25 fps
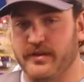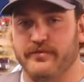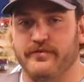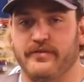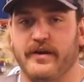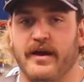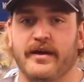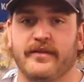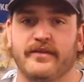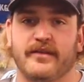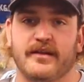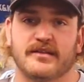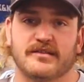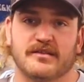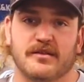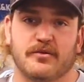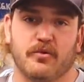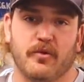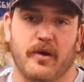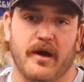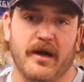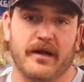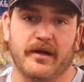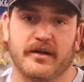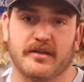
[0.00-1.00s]
find these
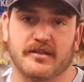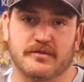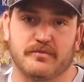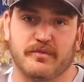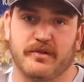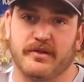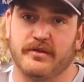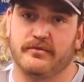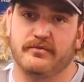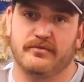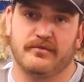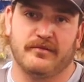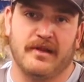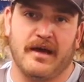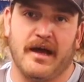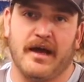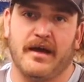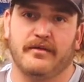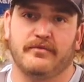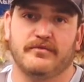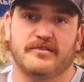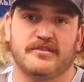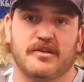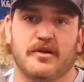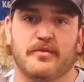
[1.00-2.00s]
in waders, but
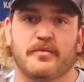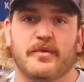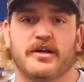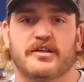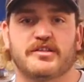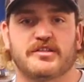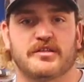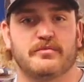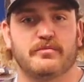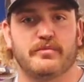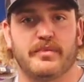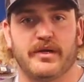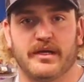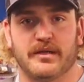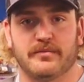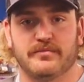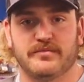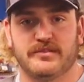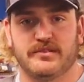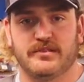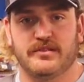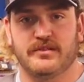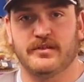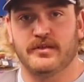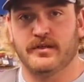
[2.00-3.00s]
not so much in
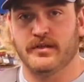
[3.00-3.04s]
bibs.